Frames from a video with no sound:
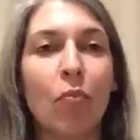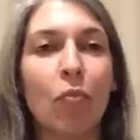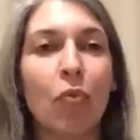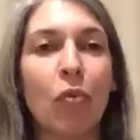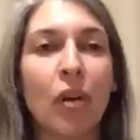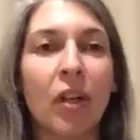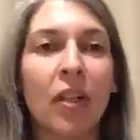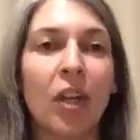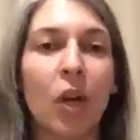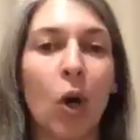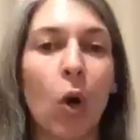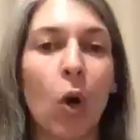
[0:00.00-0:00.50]

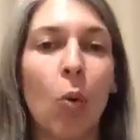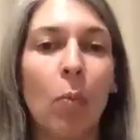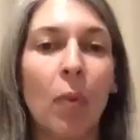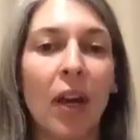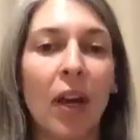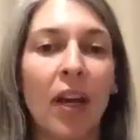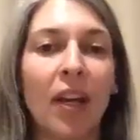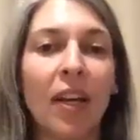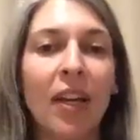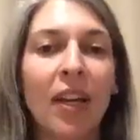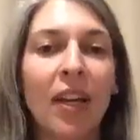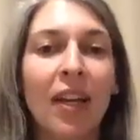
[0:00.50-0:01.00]
really
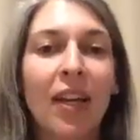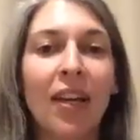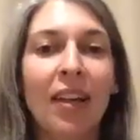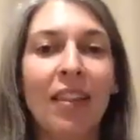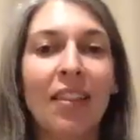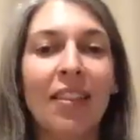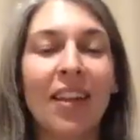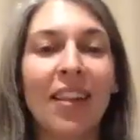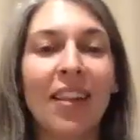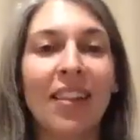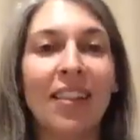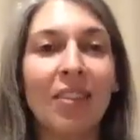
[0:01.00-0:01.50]
hoping
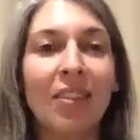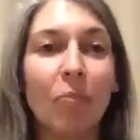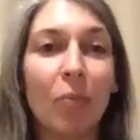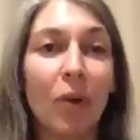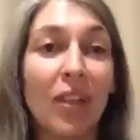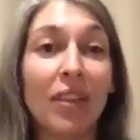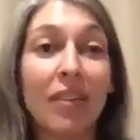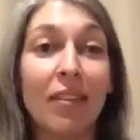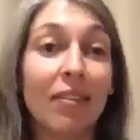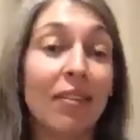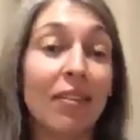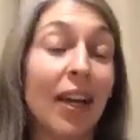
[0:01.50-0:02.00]
that
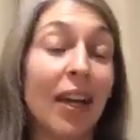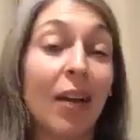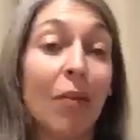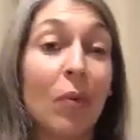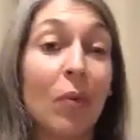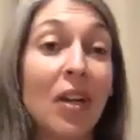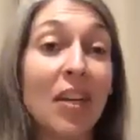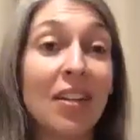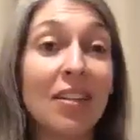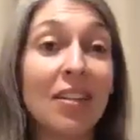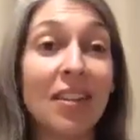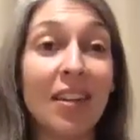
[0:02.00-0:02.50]
like we
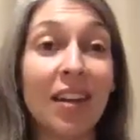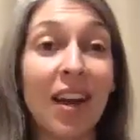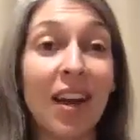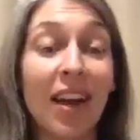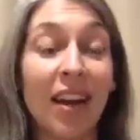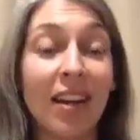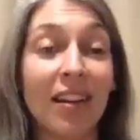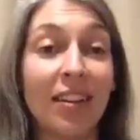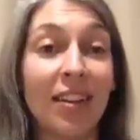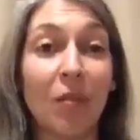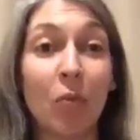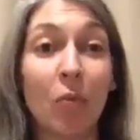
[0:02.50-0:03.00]
did
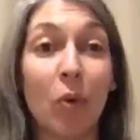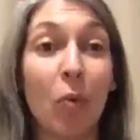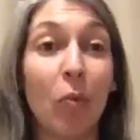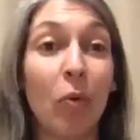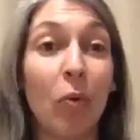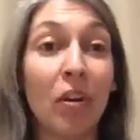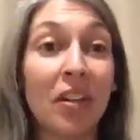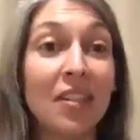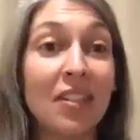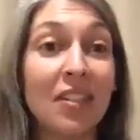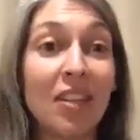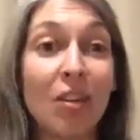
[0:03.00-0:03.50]
tonight and what we'll
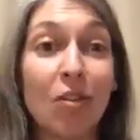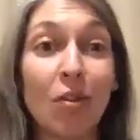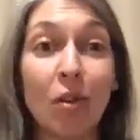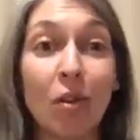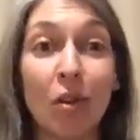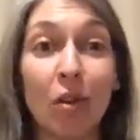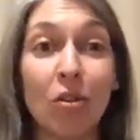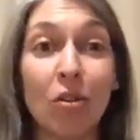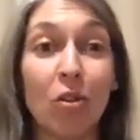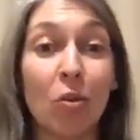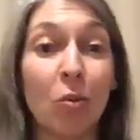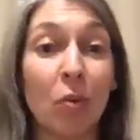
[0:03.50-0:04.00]
continue to
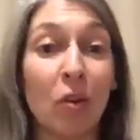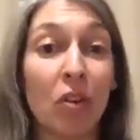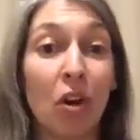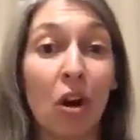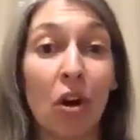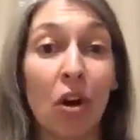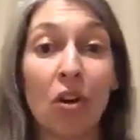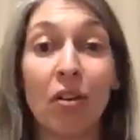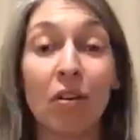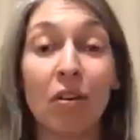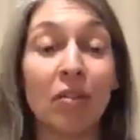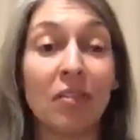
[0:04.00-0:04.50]
do with
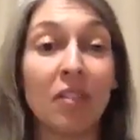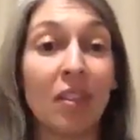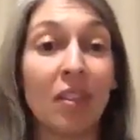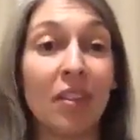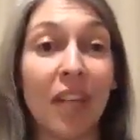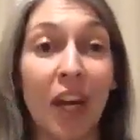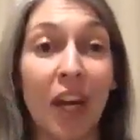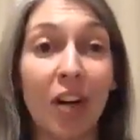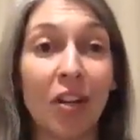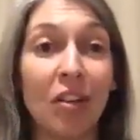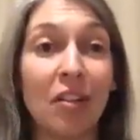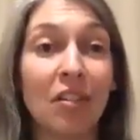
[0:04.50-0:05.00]
articles and
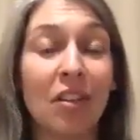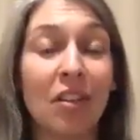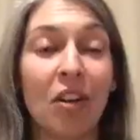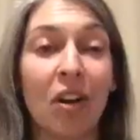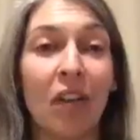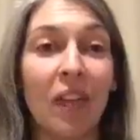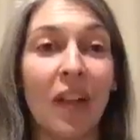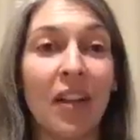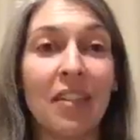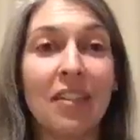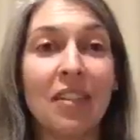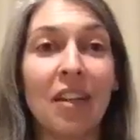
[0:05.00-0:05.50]
letters and all
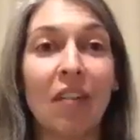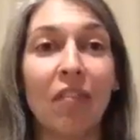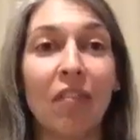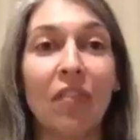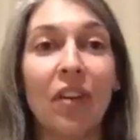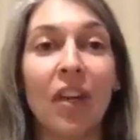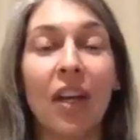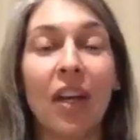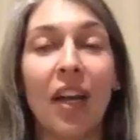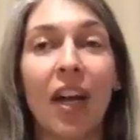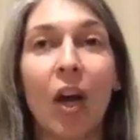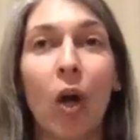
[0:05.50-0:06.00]
that stuff
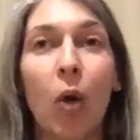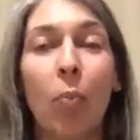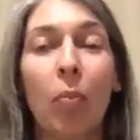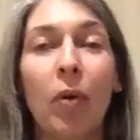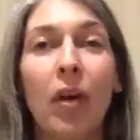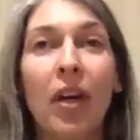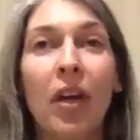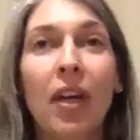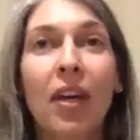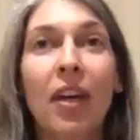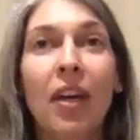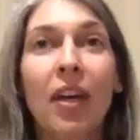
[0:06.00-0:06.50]
can help
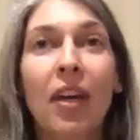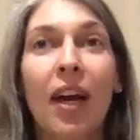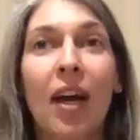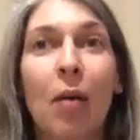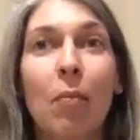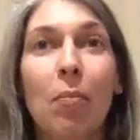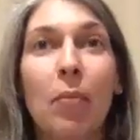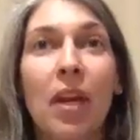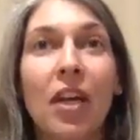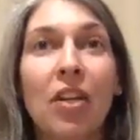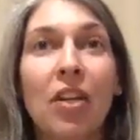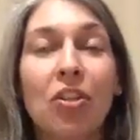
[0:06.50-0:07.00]

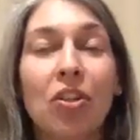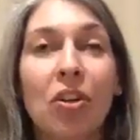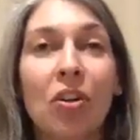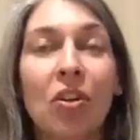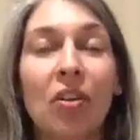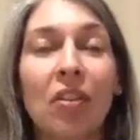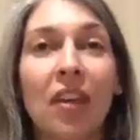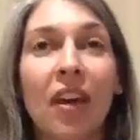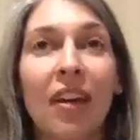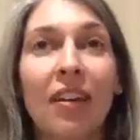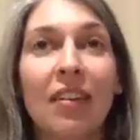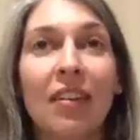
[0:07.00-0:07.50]
make sure
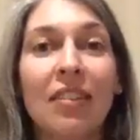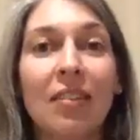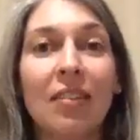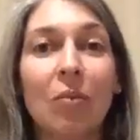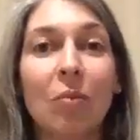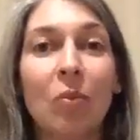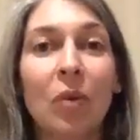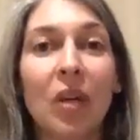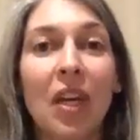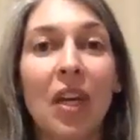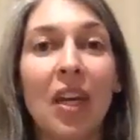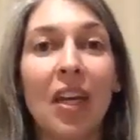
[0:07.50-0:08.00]
that
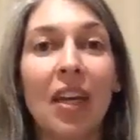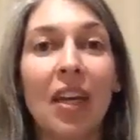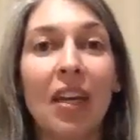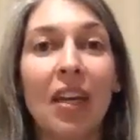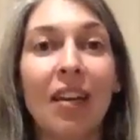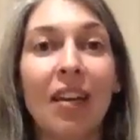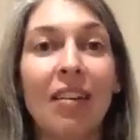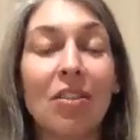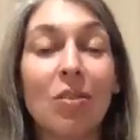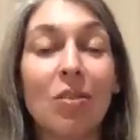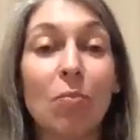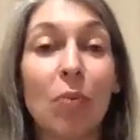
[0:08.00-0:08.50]
we
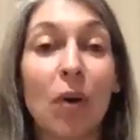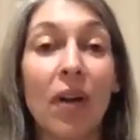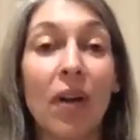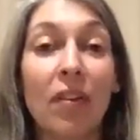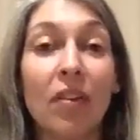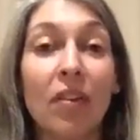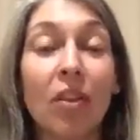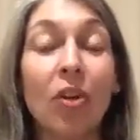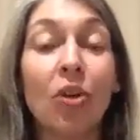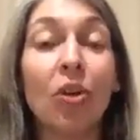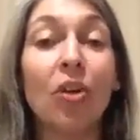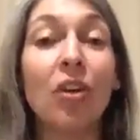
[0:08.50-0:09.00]
can
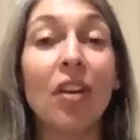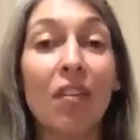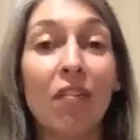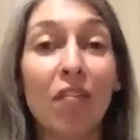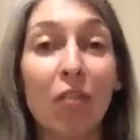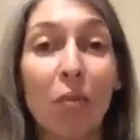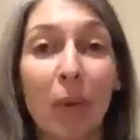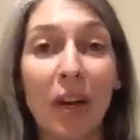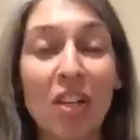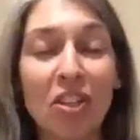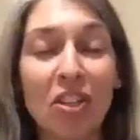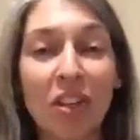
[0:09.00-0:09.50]
spread the good
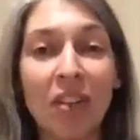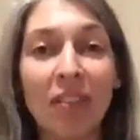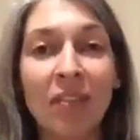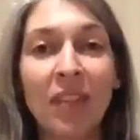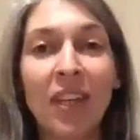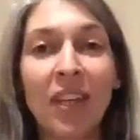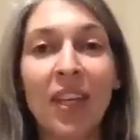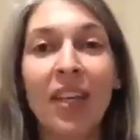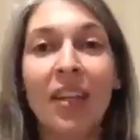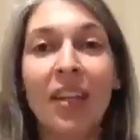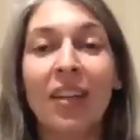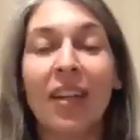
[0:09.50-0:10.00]
information,
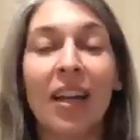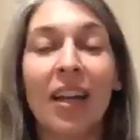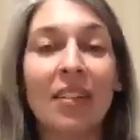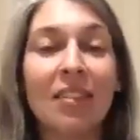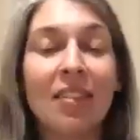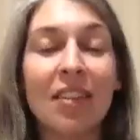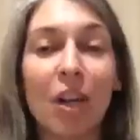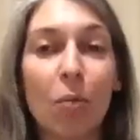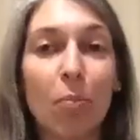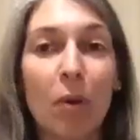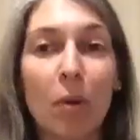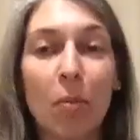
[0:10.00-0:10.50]
not
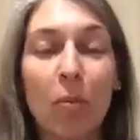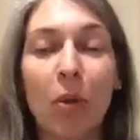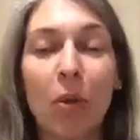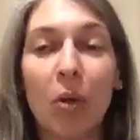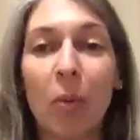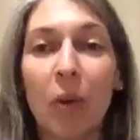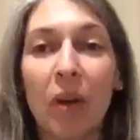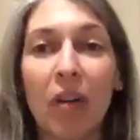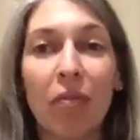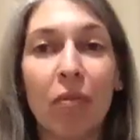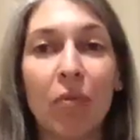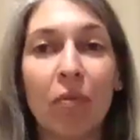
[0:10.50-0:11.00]
scare people
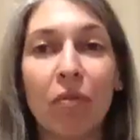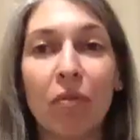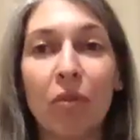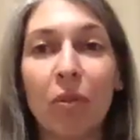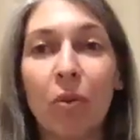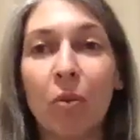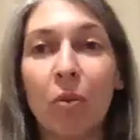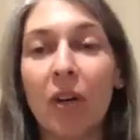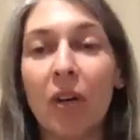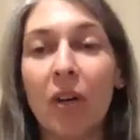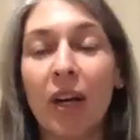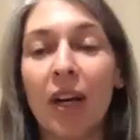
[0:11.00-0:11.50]
away from
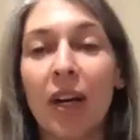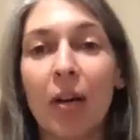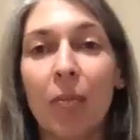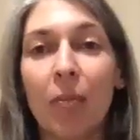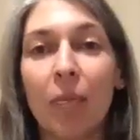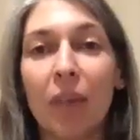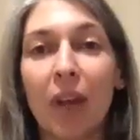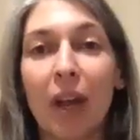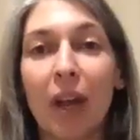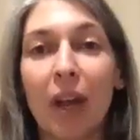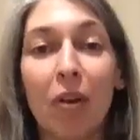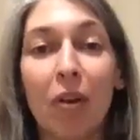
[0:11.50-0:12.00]
food.
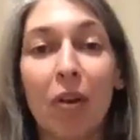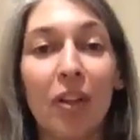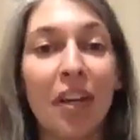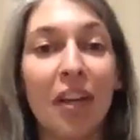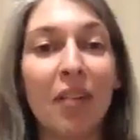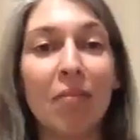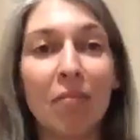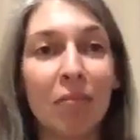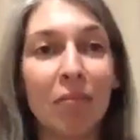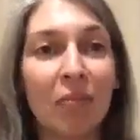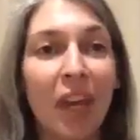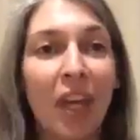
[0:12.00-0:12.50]
I
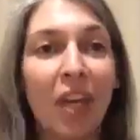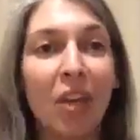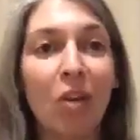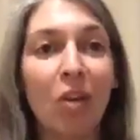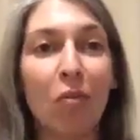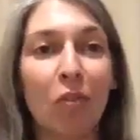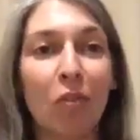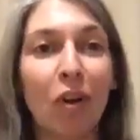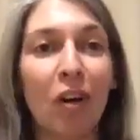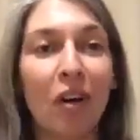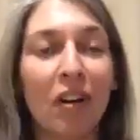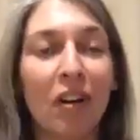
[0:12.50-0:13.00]
really thank you
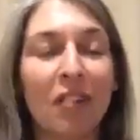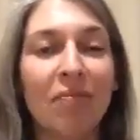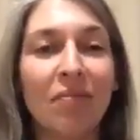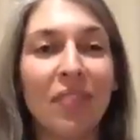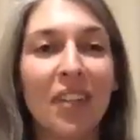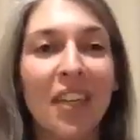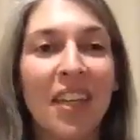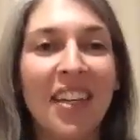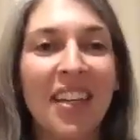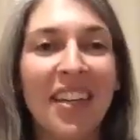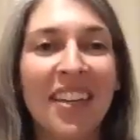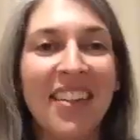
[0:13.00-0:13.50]
for
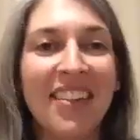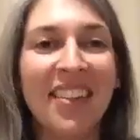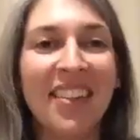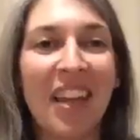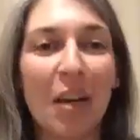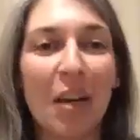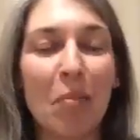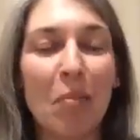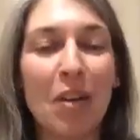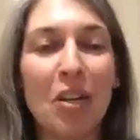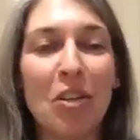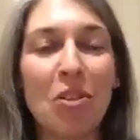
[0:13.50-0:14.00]

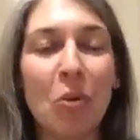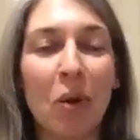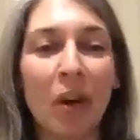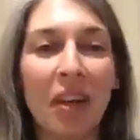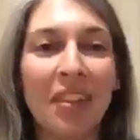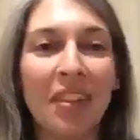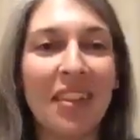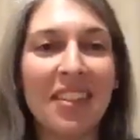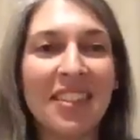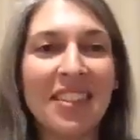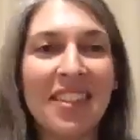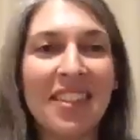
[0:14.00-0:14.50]
letting me join
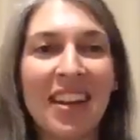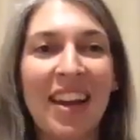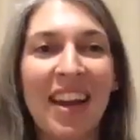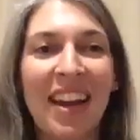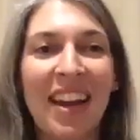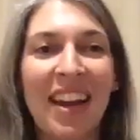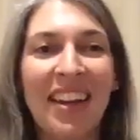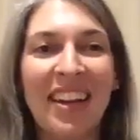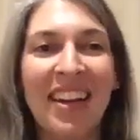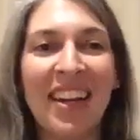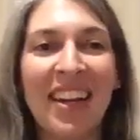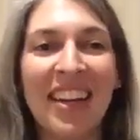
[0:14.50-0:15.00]
this
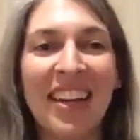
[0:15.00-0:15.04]
today.